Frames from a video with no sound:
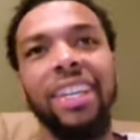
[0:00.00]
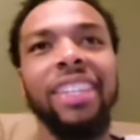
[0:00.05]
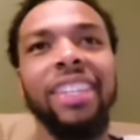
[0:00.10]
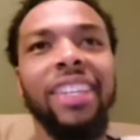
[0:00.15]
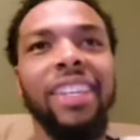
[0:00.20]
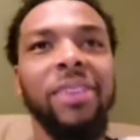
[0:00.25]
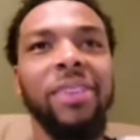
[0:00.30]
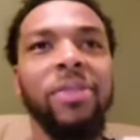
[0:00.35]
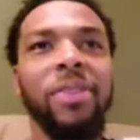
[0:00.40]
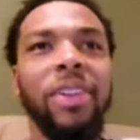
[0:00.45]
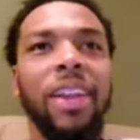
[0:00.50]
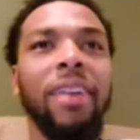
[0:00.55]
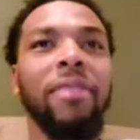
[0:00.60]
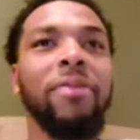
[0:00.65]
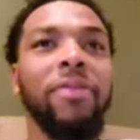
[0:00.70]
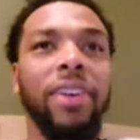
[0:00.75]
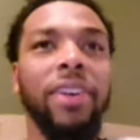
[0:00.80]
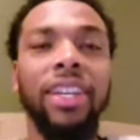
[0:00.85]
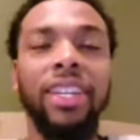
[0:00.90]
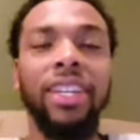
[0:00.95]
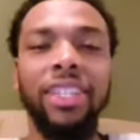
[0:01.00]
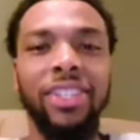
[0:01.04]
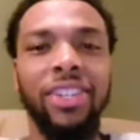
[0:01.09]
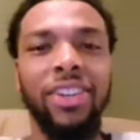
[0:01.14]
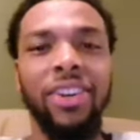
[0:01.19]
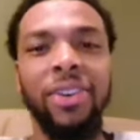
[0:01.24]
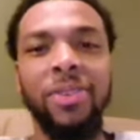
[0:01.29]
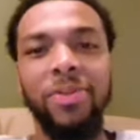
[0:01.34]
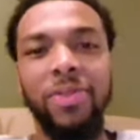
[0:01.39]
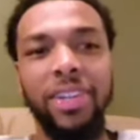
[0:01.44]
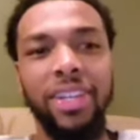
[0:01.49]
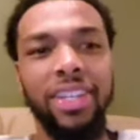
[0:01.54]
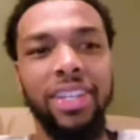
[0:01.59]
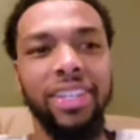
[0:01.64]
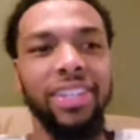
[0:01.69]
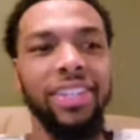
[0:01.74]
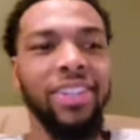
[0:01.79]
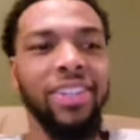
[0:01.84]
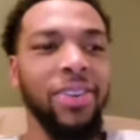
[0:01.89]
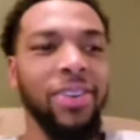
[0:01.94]
And then when I finally started
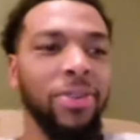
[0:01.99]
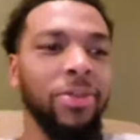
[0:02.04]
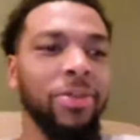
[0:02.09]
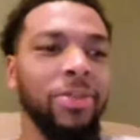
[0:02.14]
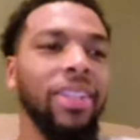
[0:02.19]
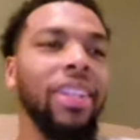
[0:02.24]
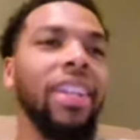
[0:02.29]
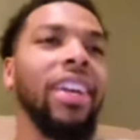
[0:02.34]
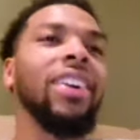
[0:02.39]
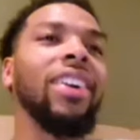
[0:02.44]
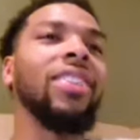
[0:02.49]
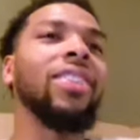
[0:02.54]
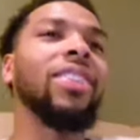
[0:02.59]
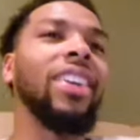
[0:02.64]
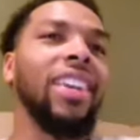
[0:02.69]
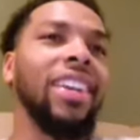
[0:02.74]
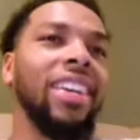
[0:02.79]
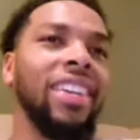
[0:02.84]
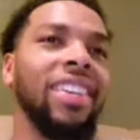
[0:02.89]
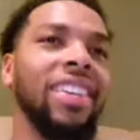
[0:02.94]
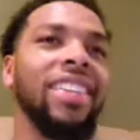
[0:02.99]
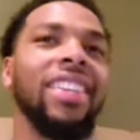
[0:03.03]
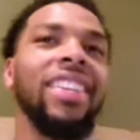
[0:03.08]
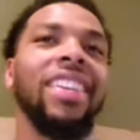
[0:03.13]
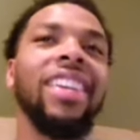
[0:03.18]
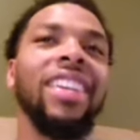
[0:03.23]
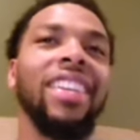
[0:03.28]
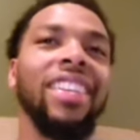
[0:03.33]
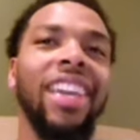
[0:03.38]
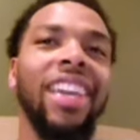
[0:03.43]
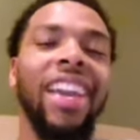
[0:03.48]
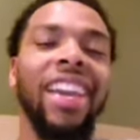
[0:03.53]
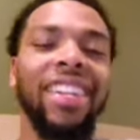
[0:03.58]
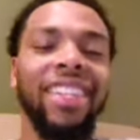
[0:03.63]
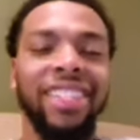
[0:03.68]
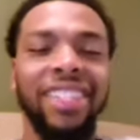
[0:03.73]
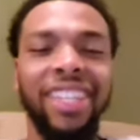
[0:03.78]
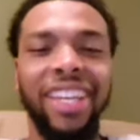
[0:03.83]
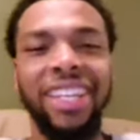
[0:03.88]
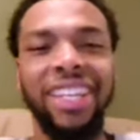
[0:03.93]
winning, you know, it was like, okay, he he
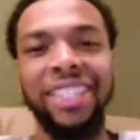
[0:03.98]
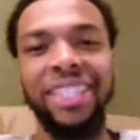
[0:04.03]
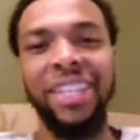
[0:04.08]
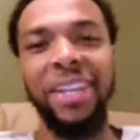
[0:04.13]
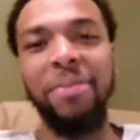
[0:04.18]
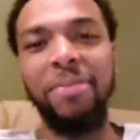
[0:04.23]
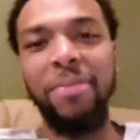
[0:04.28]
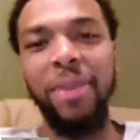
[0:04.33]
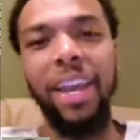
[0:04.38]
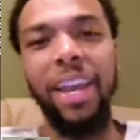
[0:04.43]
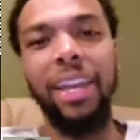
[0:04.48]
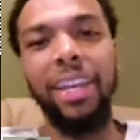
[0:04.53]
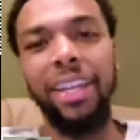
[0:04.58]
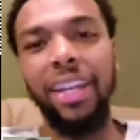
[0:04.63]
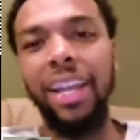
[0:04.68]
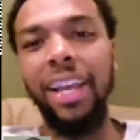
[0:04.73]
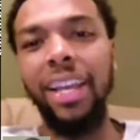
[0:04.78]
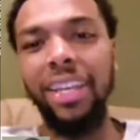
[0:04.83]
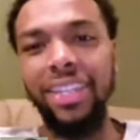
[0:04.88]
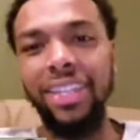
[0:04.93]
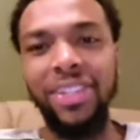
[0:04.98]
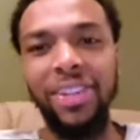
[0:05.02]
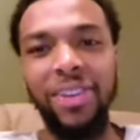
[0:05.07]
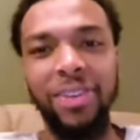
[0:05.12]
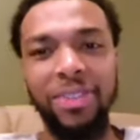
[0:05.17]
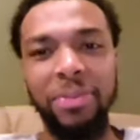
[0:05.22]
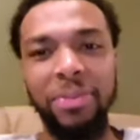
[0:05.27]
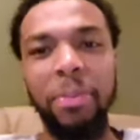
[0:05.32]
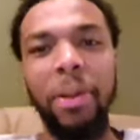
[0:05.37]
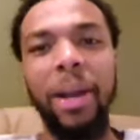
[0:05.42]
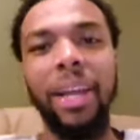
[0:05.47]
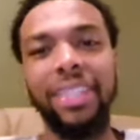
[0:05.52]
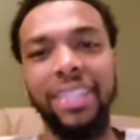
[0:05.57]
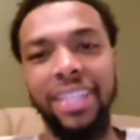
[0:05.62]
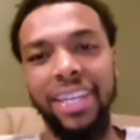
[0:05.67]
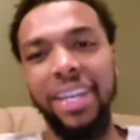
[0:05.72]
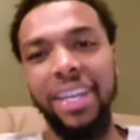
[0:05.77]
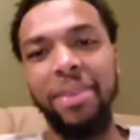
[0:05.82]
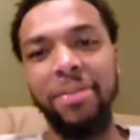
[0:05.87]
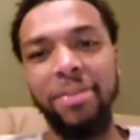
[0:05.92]
had to take a step back. Like, you know, it's
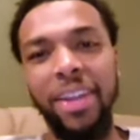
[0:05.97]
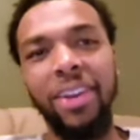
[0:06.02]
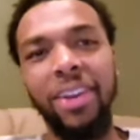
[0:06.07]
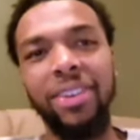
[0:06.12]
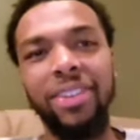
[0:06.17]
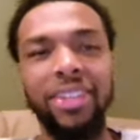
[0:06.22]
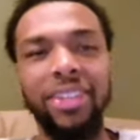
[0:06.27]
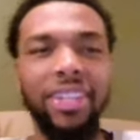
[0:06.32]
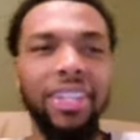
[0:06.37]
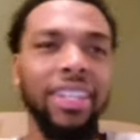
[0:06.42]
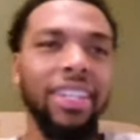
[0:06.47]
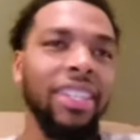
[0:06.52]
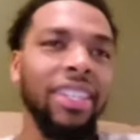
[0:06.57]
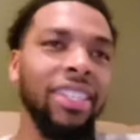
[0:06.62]
my time now.